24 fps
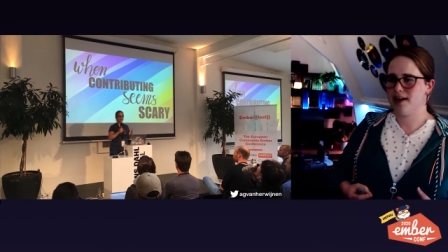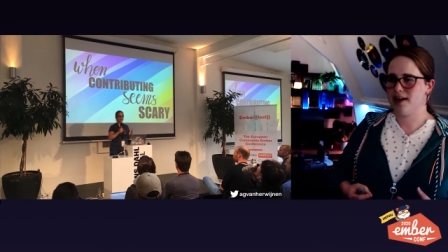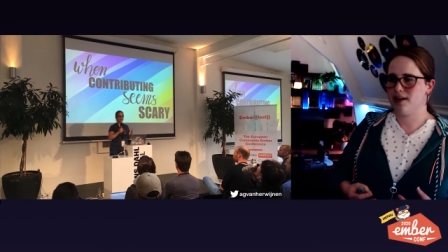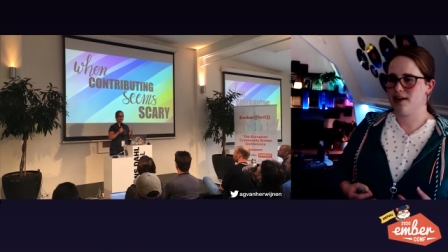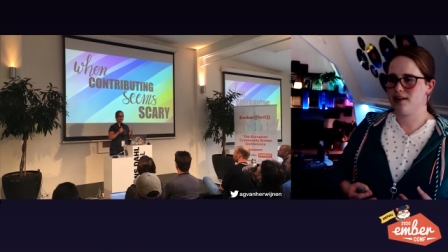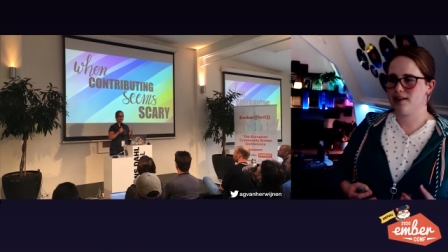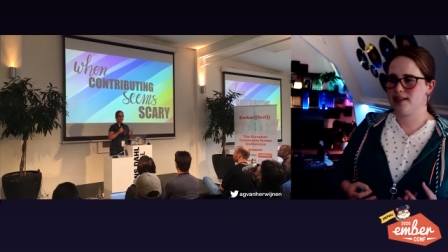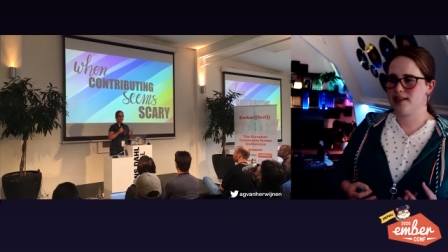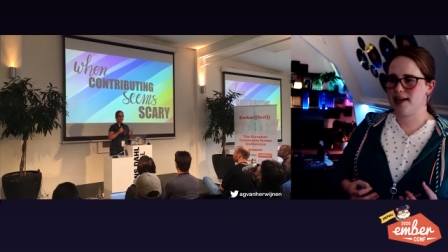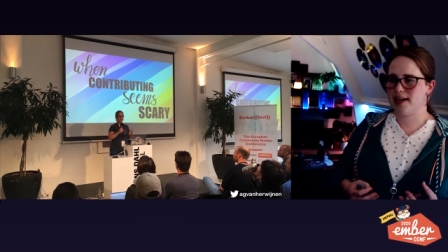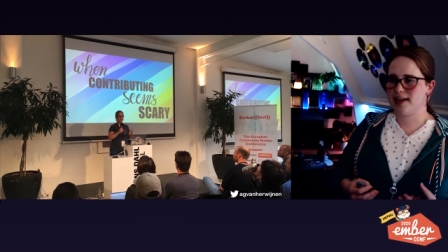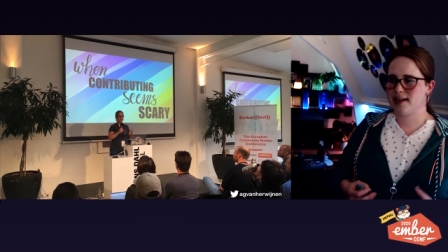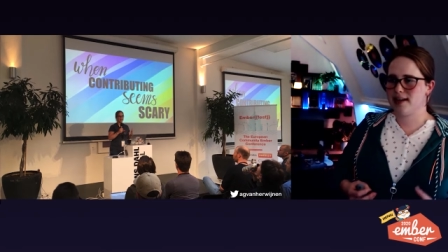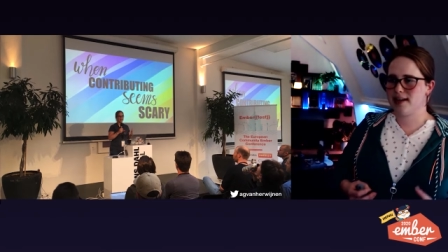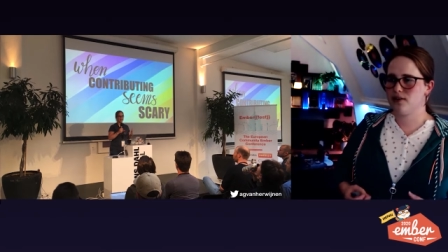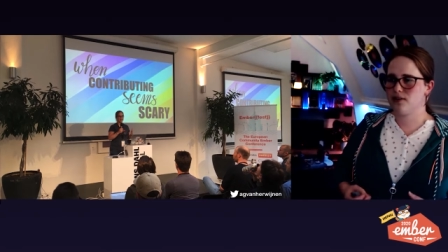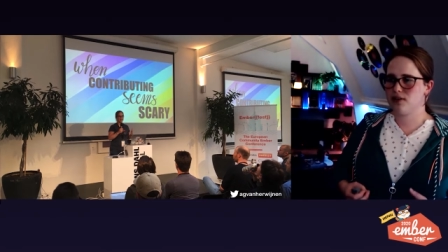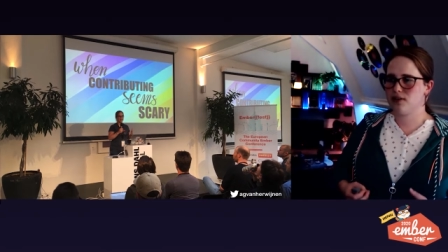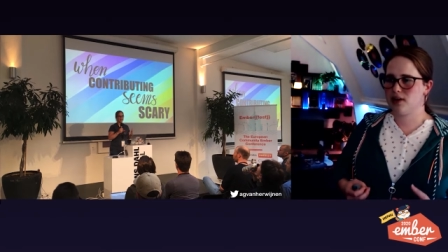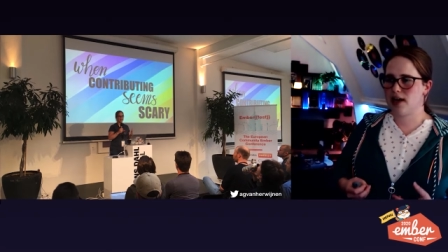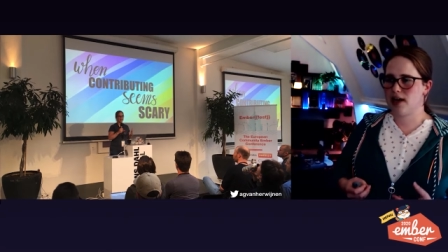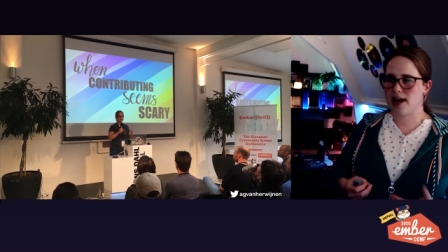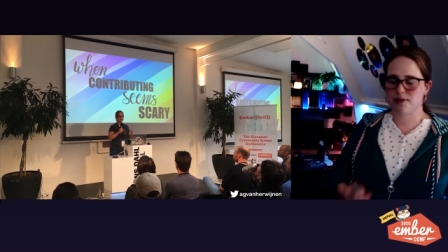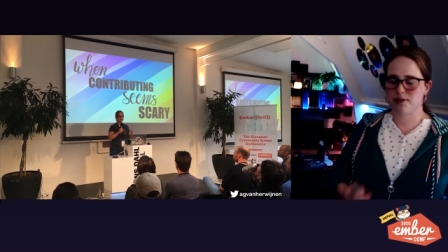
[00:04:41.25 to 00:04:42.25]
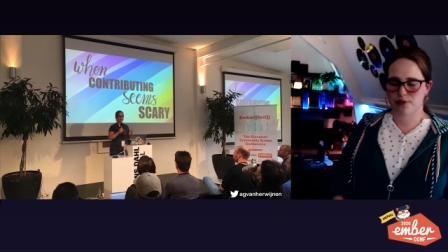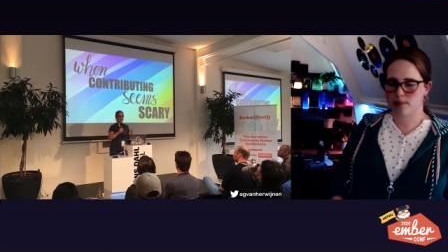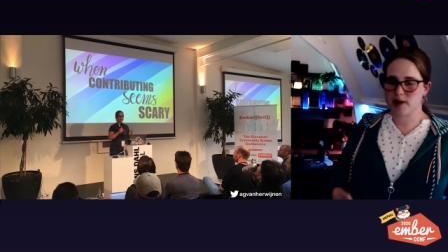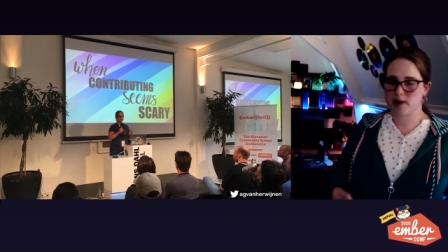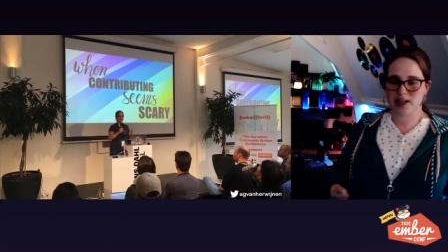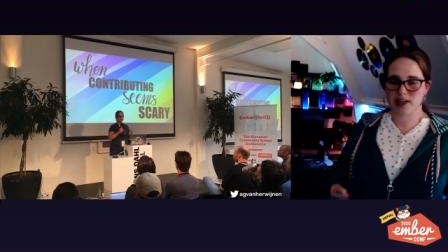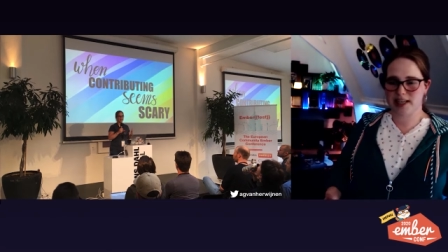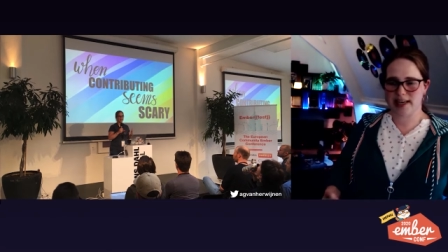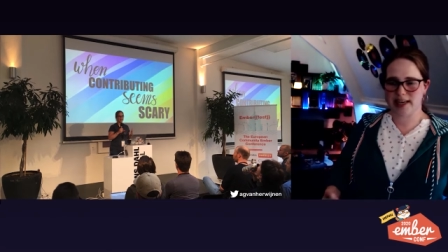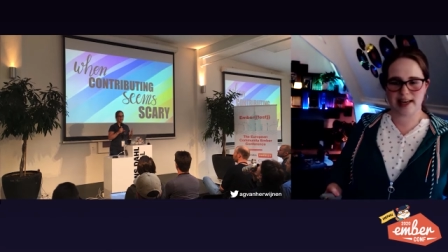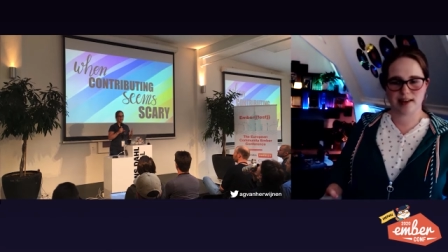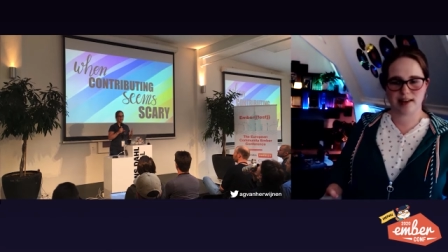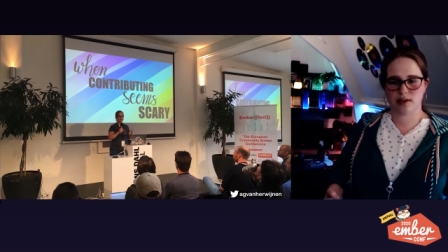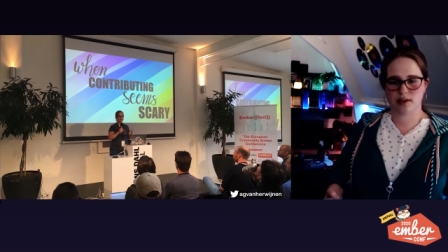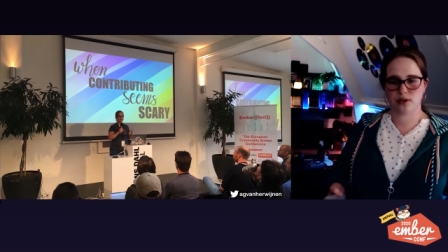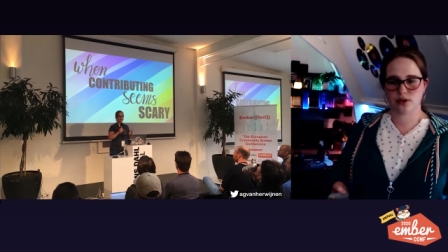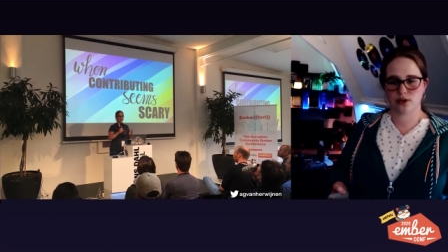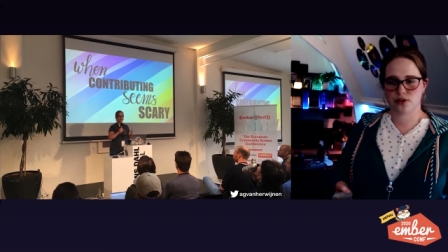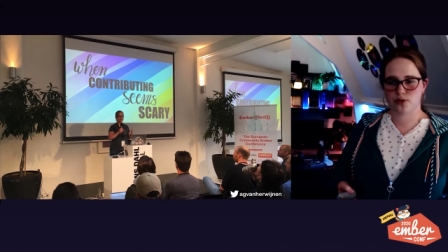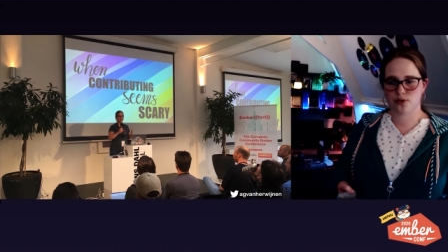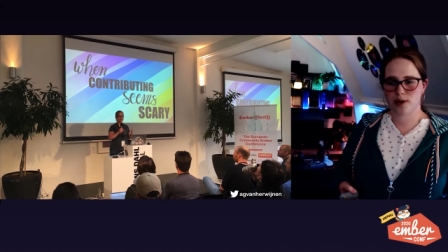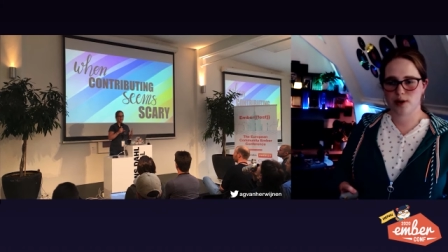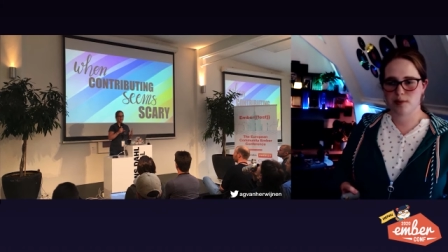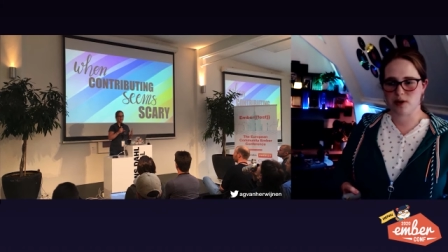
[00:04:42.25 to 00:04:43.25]
that everybody can
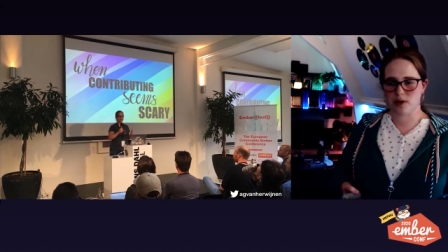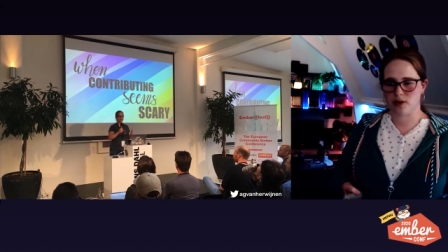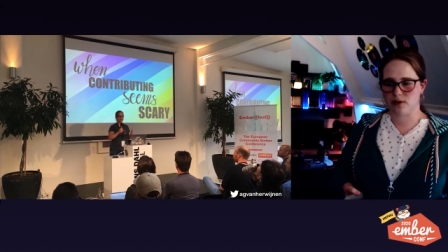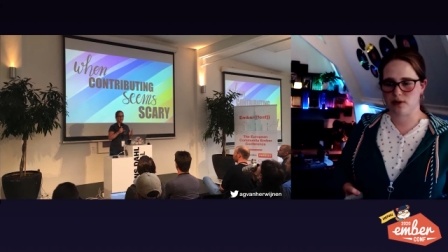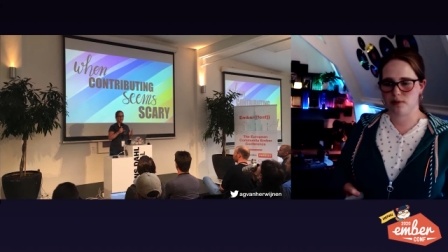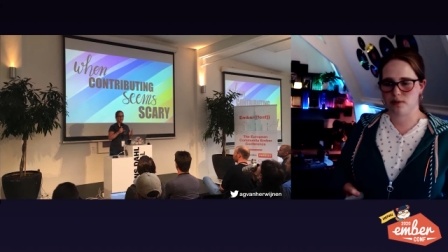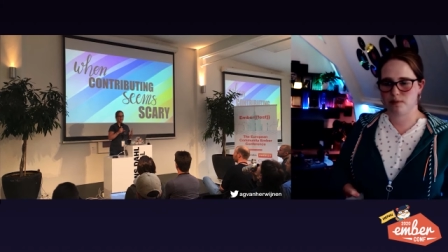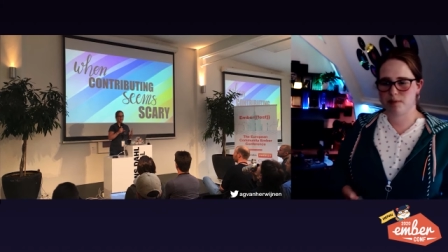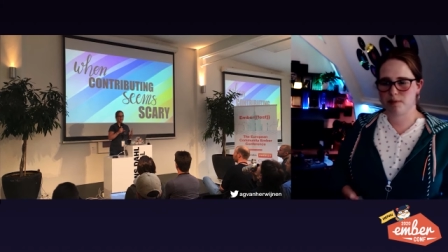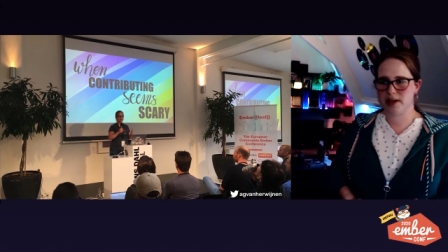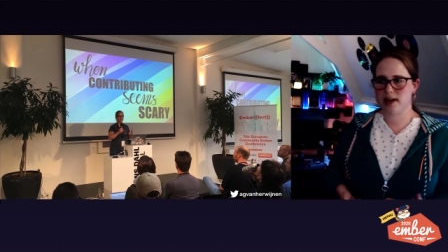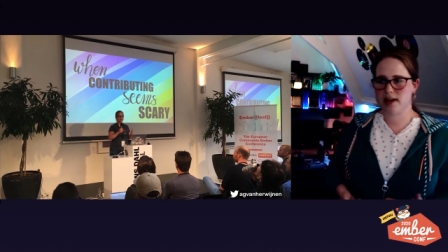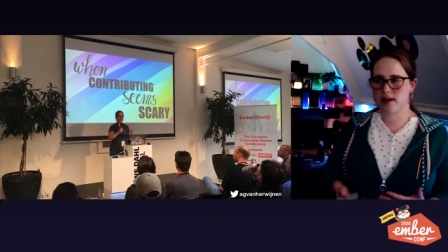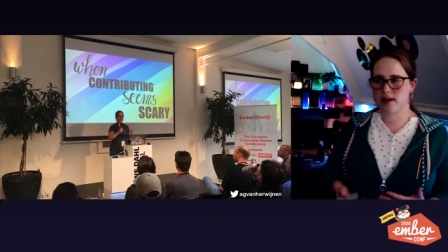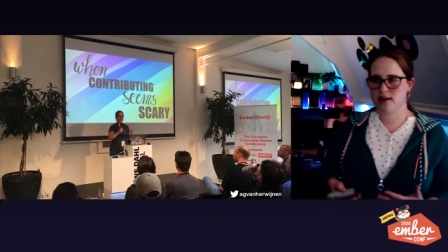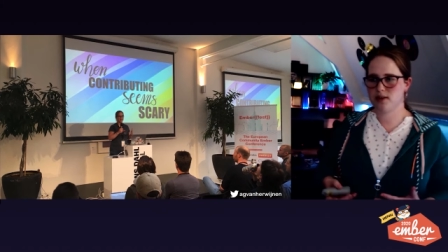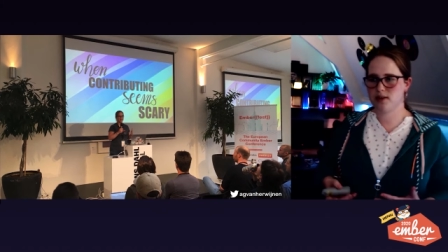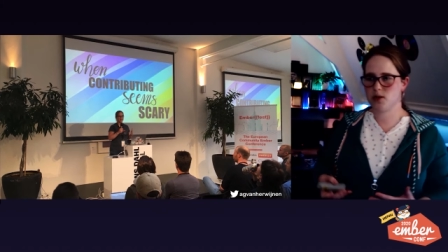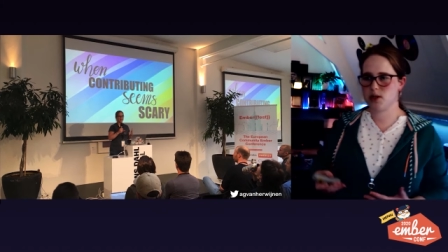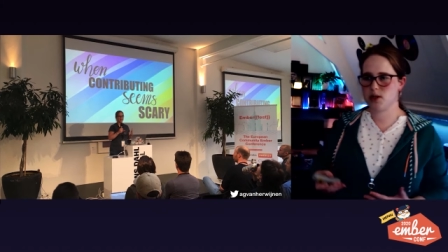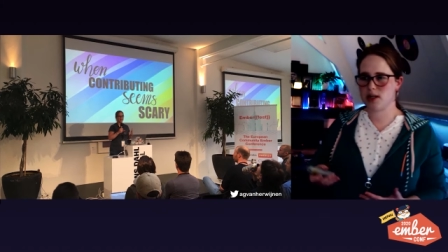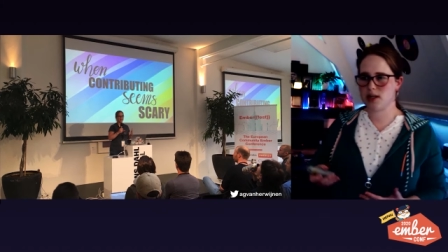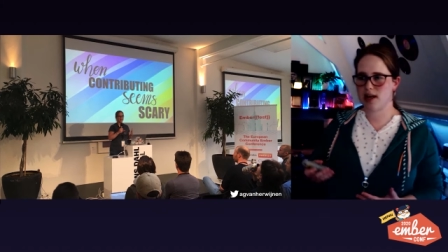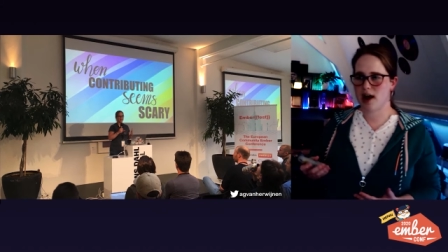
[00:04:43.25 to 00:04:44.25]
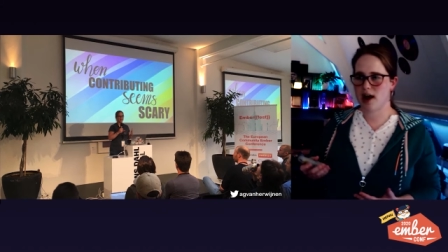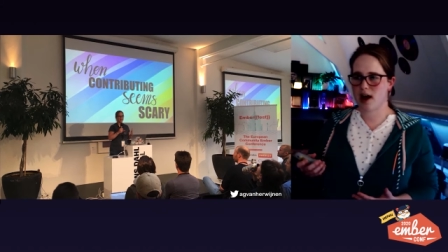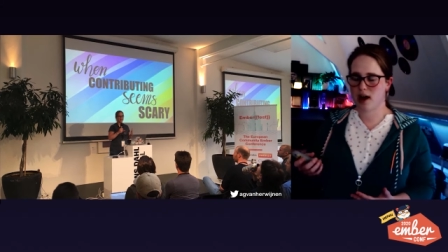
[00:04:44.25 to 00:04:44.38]
contribute because